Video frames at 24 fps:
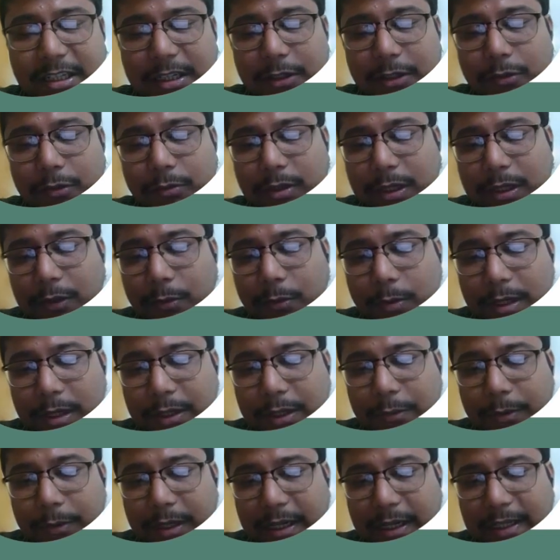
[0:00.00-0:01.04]
into the lower
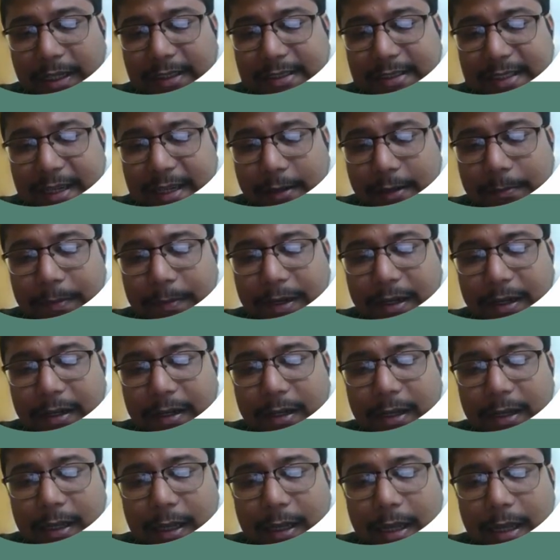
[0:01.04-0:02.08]
uterine segment,
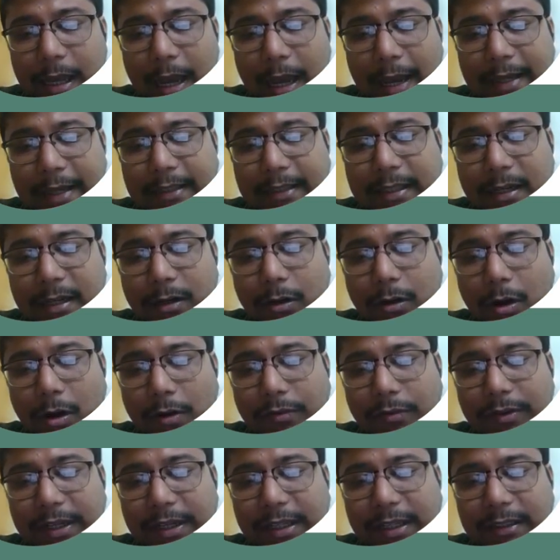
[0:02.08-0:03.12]
either
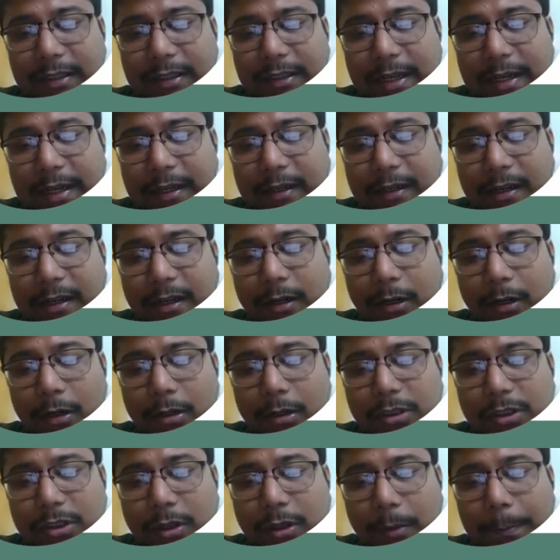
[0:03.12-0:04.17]
covering the internal
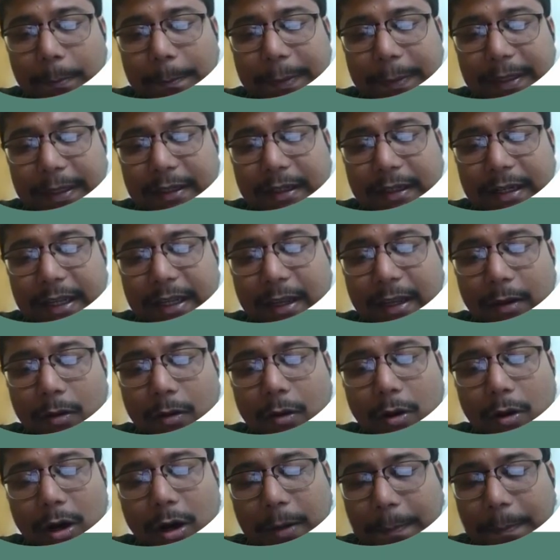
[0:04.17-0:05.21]
os completely
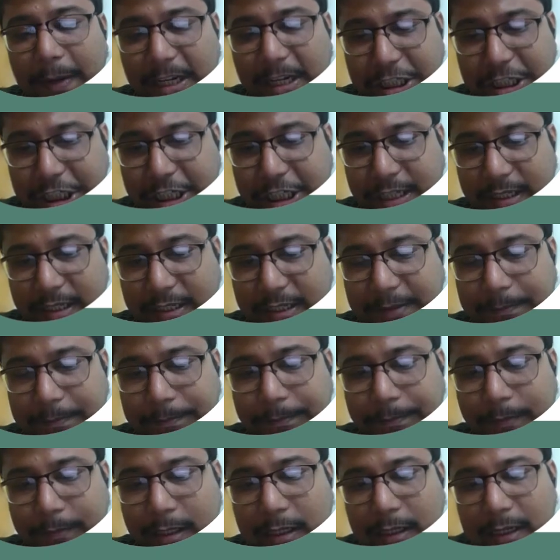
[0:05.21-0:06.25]
or partially.
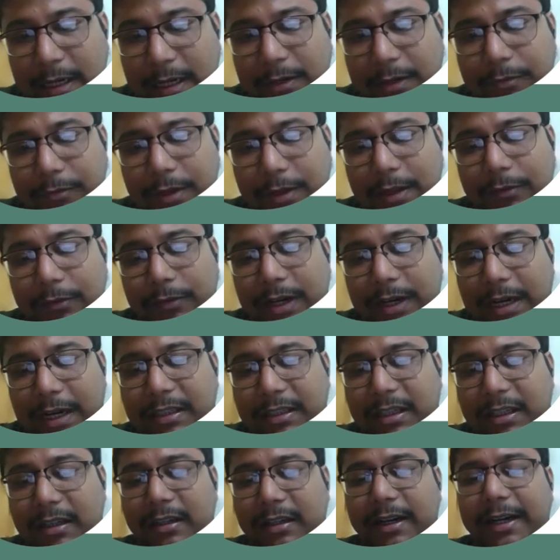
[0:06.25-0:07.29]
Right, we have read
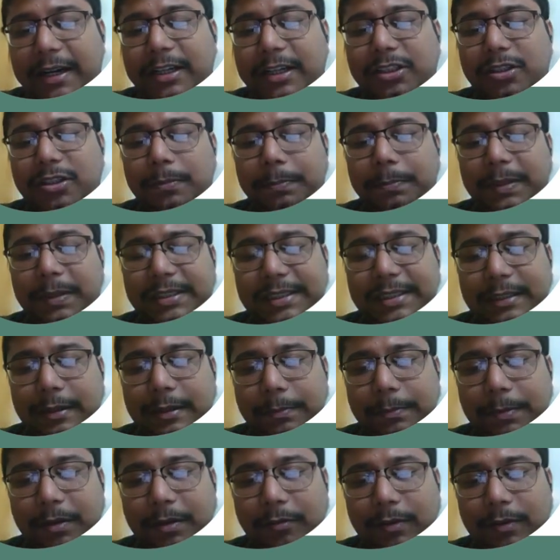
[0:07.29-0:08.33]
the grades of placenta
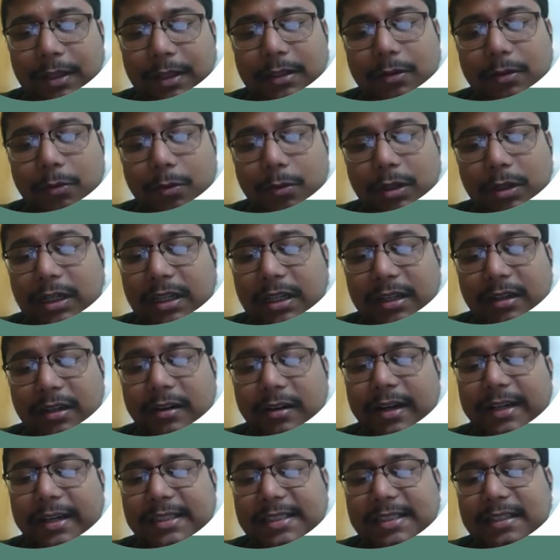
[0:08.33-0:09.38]
previa, the older
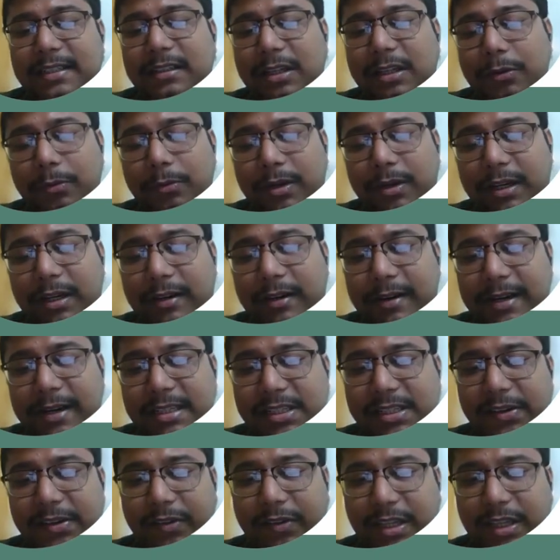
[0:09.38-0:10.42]
grades and the newer
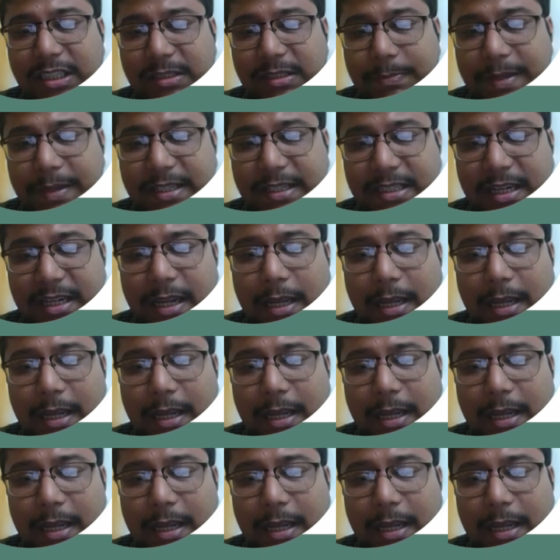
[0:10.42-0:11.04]
grades, CVS based.